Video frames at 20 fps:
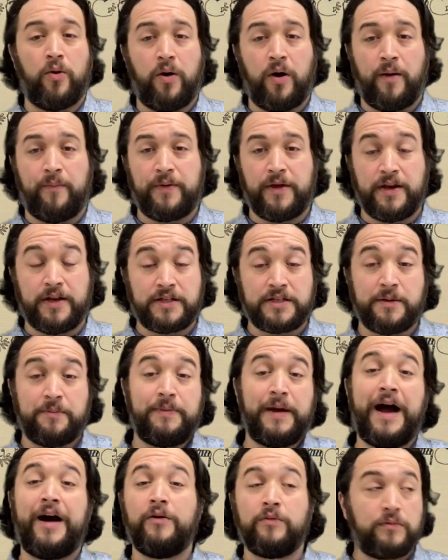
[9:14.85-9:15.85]
Up, and it's
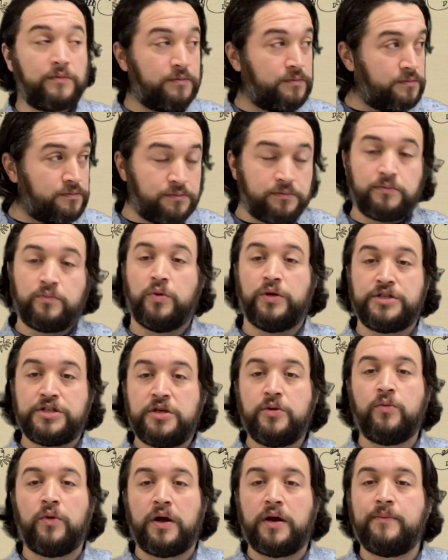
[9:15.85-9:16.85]
about what you
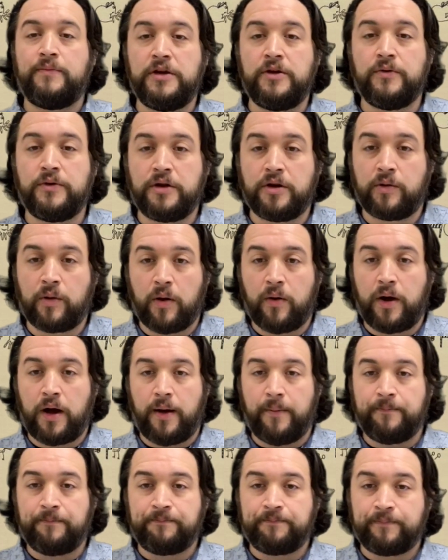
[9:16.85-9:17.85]
wanna be when you grow
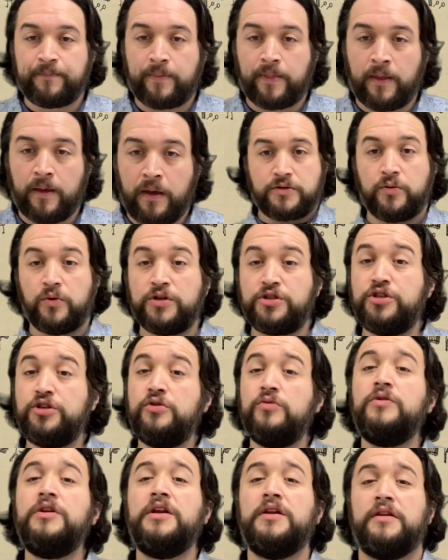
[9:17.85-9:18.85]
up. And what you
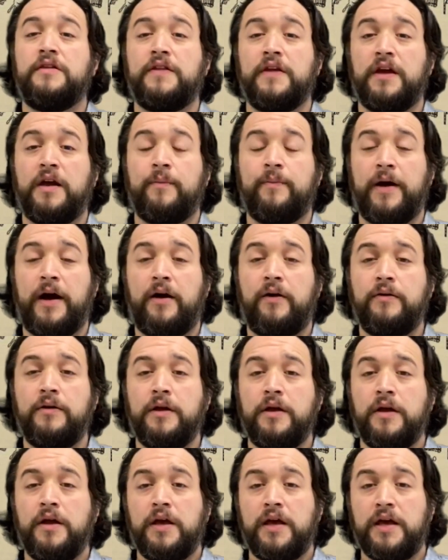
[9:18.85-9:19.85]
need to think about
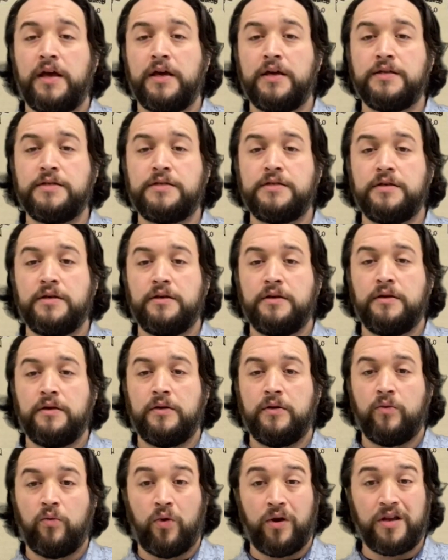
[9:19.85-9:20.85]
is
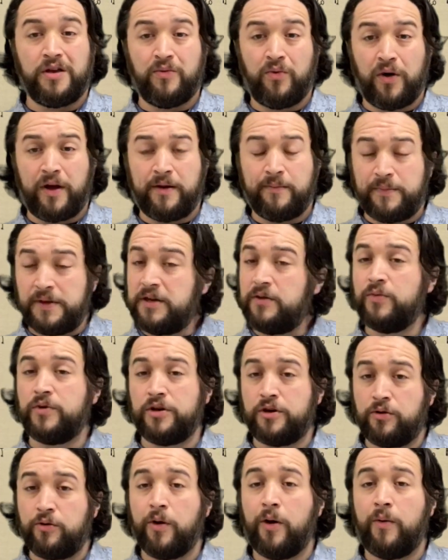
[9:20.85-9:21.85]
what you wanna be when you
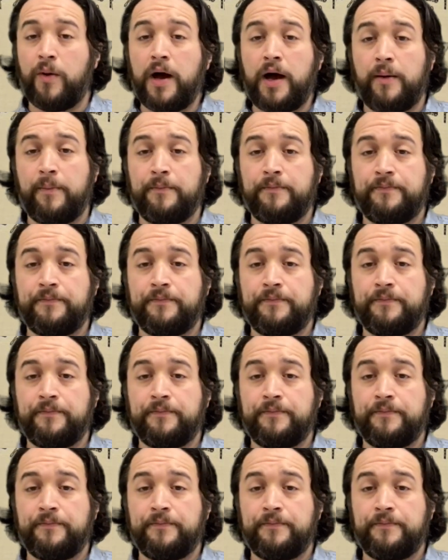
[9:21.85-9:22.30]
grow up.